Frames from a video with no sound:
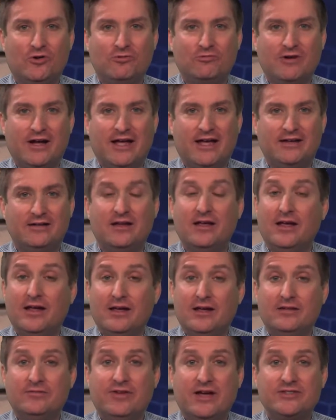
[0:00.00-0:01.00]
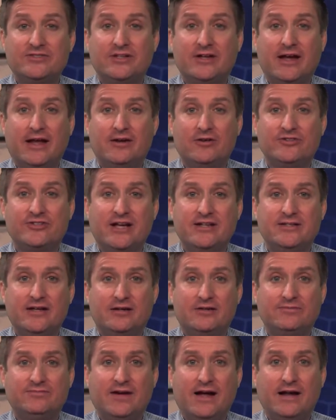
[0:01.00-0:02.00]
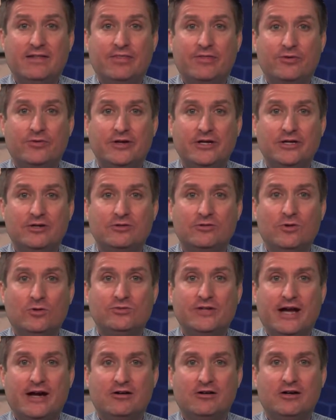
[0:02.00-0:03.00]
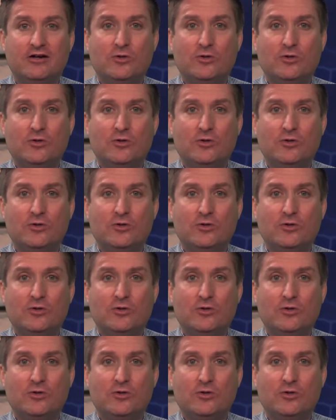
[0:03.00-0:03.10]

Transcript: Wren. Investigators identified 30-year-old Eric